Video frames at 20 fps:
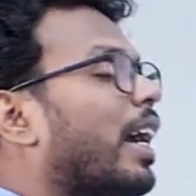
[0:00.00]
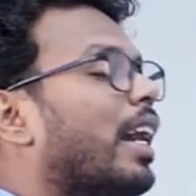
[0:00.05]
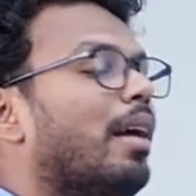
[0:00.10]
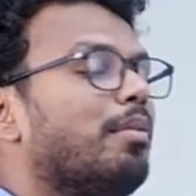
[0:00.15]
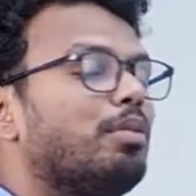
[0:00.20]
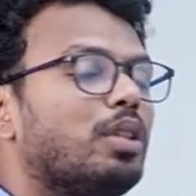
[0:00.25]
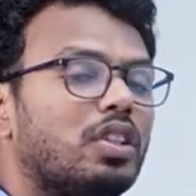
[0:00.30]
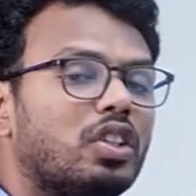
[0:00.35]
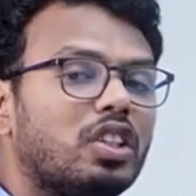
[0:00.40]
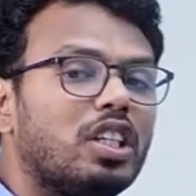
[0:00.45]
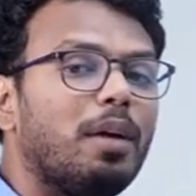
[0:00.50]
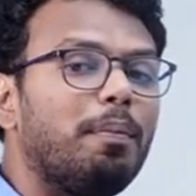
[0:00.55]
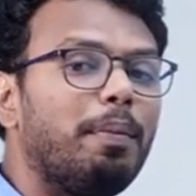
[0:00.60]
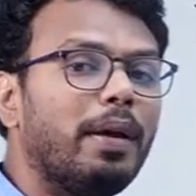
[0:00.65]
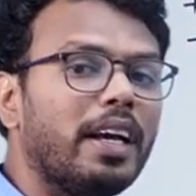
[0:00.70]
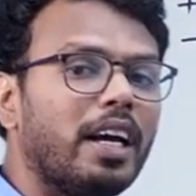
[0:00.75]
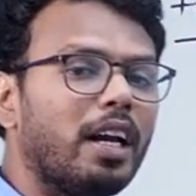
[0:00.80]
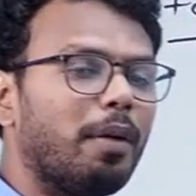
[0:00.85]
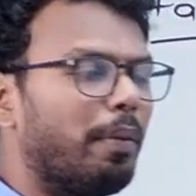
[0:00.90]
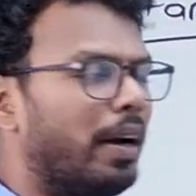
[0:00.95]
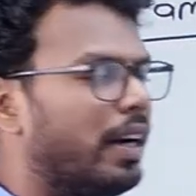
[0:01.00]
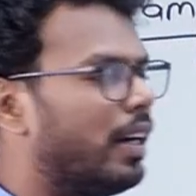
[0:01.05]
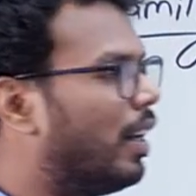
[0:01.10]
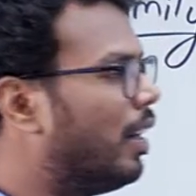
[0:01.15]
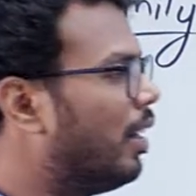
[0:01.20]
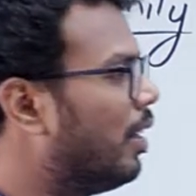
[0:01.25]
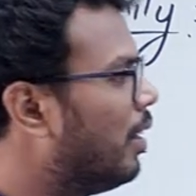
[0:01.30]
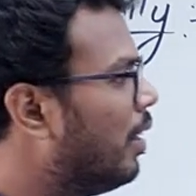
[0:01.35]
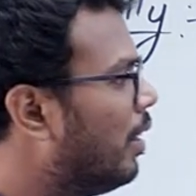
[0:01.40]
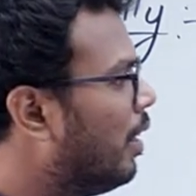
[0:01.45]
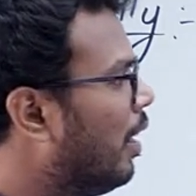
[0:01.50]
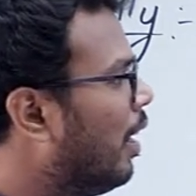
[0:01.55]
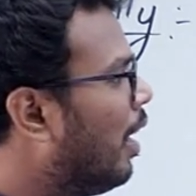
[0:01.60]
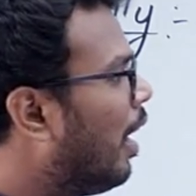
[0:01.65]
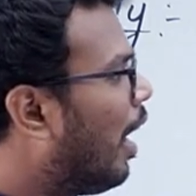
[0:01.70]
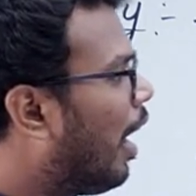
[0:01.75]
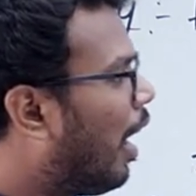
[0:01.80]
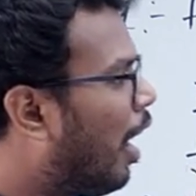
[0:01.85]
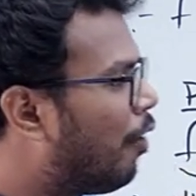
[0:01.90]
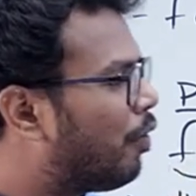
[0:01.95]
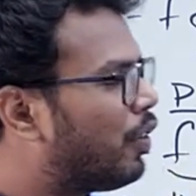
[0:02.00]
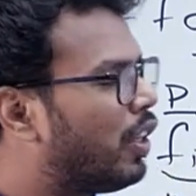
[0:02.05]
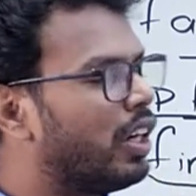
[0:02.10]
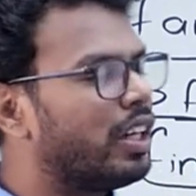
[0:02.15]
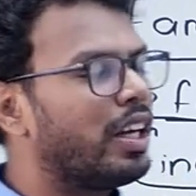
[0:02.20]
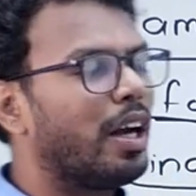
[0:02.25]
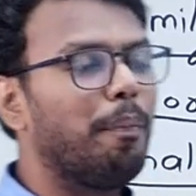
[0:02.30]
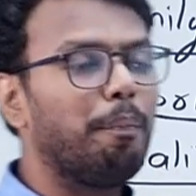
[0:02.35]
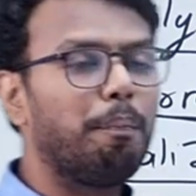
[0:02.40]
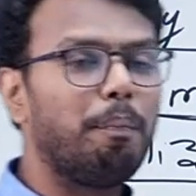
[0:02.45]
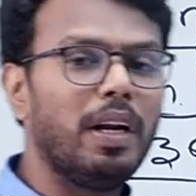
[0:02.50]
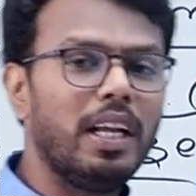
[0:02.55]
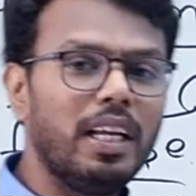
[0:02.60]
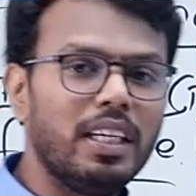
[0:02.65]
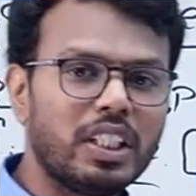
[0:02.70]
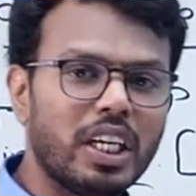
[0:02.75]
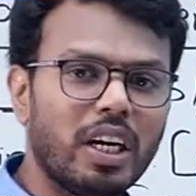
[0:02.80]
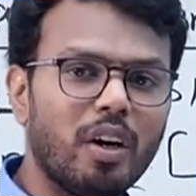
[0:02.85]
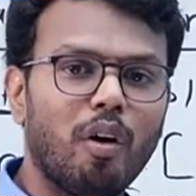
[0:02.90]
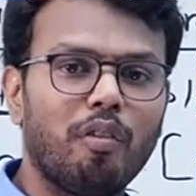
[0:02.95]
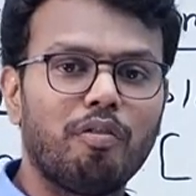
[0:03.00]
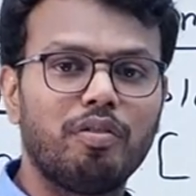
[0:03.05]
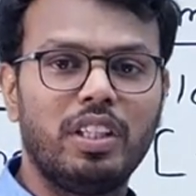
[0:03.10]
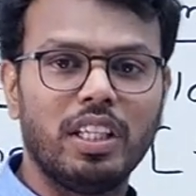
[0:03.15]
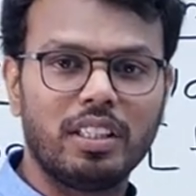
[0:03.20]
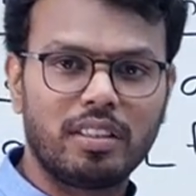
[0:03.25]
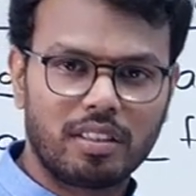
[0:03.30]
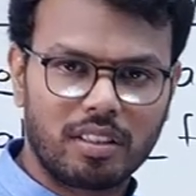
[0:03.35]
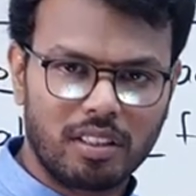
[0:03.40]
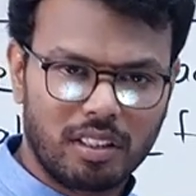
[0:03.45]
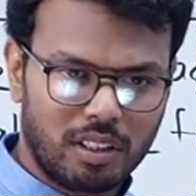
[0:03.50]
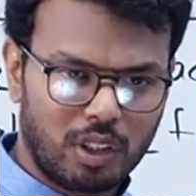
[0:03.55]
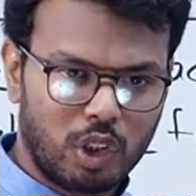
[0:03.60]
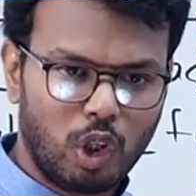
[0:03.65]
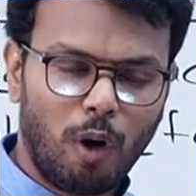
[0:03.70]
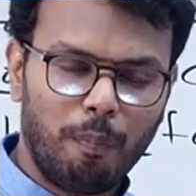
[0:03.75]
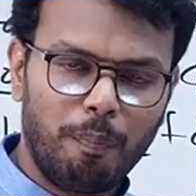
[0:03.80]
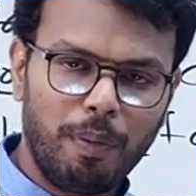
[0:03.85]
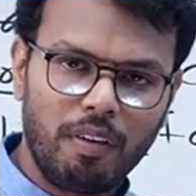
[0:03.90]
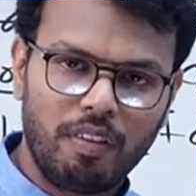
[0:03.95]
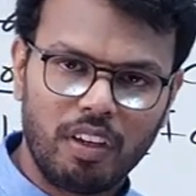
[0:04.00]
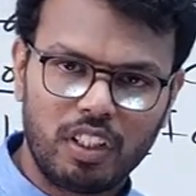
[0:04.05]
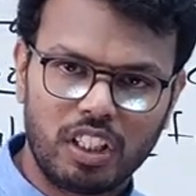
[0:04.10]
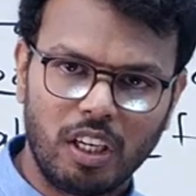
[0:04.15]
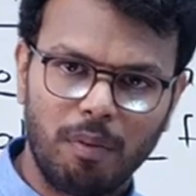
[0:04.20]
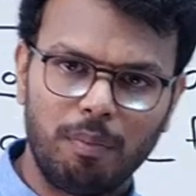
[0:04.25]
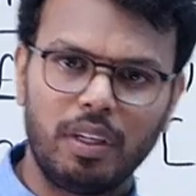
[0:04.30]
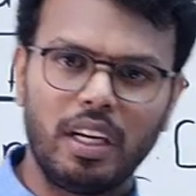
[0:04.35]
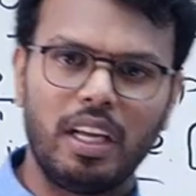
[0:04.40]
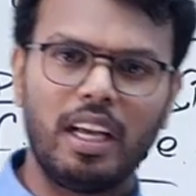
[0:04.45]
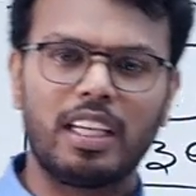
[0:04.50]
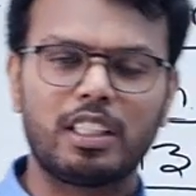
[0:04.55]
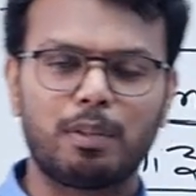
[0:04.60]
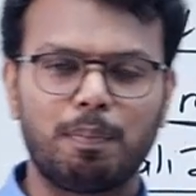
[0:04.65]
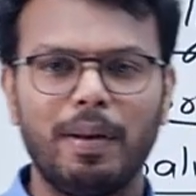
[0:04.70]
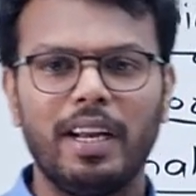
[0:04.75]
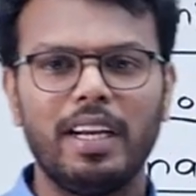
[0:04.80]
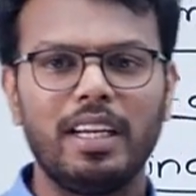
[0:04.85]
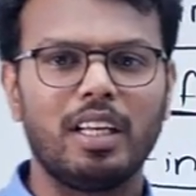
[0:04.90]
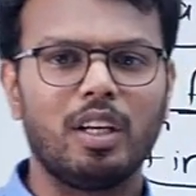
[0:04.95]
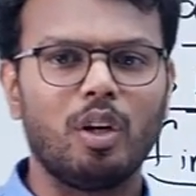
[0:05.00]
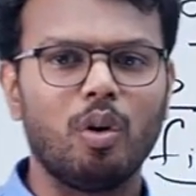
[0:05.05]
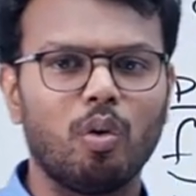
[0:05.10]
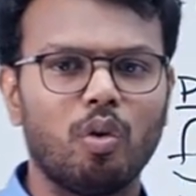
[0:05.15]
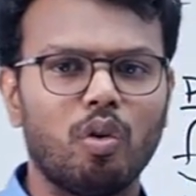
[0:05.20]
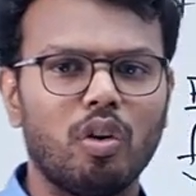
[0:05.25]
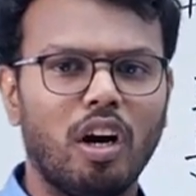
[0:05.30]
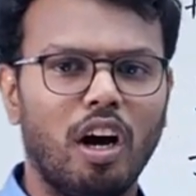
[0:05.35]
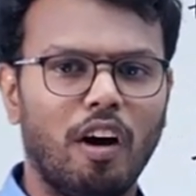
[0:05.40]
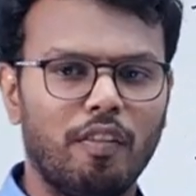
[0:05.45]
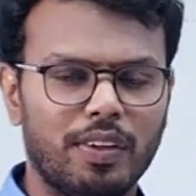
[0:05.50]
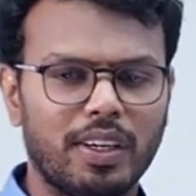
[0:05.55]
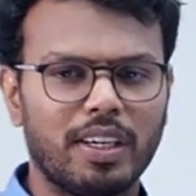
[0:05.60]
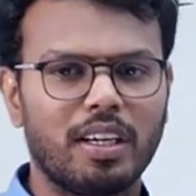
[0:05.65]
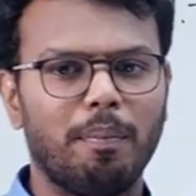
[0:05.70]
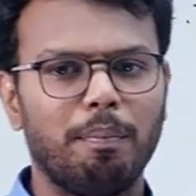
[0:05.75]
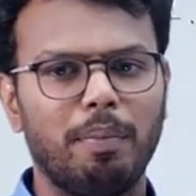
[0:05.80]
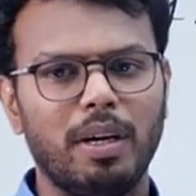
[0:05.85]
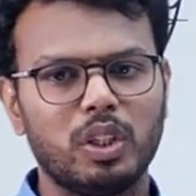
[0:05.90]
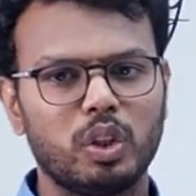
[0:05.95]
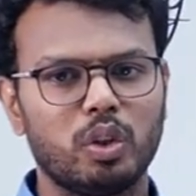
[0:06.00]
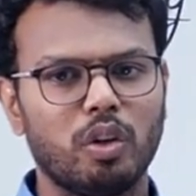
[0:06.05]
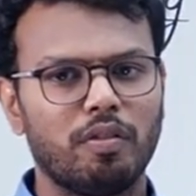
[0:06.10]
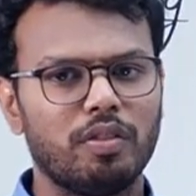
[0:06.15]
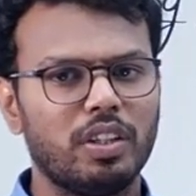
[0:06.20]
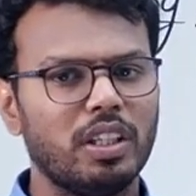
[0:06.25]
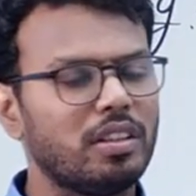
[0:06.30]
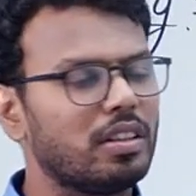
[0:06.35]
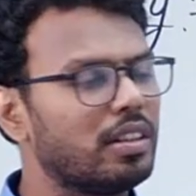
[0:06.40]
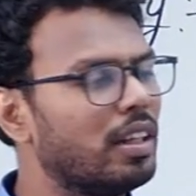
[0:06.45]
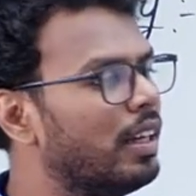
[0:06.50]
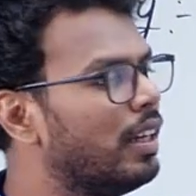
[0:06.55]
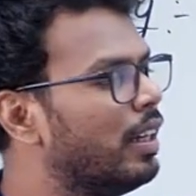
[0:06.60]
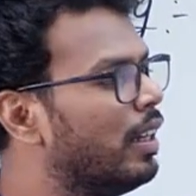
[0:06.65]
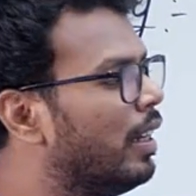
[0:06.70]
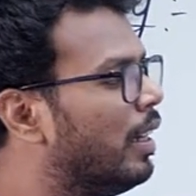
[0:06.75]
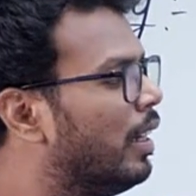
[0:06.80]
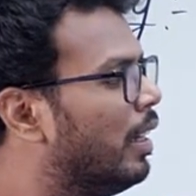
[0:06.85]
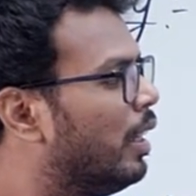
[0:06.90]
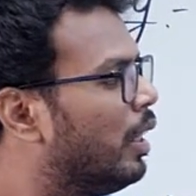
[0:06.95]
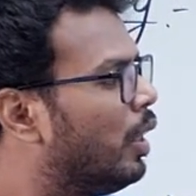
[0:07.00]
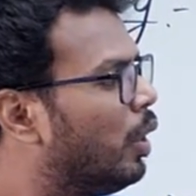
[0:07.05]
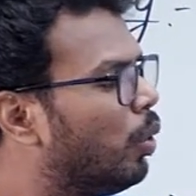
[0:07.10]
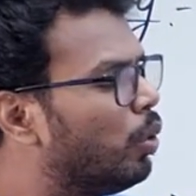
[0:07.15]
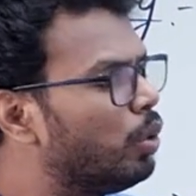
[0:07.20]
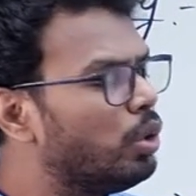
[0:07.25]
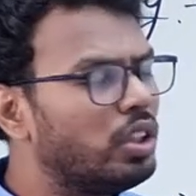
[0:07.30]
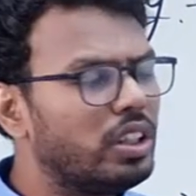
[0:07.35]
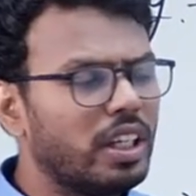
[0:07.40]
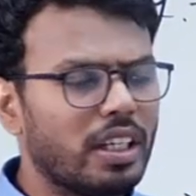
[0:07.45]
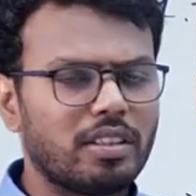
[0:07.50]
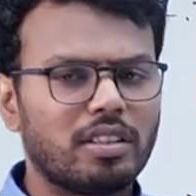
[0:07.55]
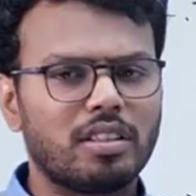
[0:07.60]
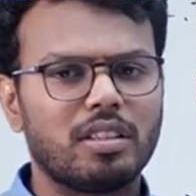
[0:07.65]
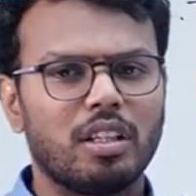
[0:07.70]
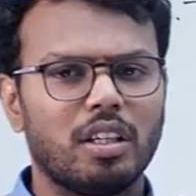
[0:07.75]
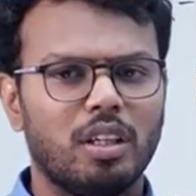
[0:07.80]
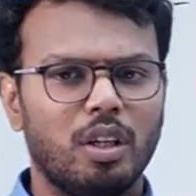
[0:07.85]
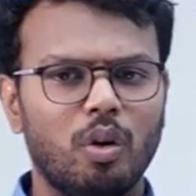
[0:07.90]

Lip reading: again I'm just keeping a reminder, after completion of this topic which I'm explaining you, after completion of this, you just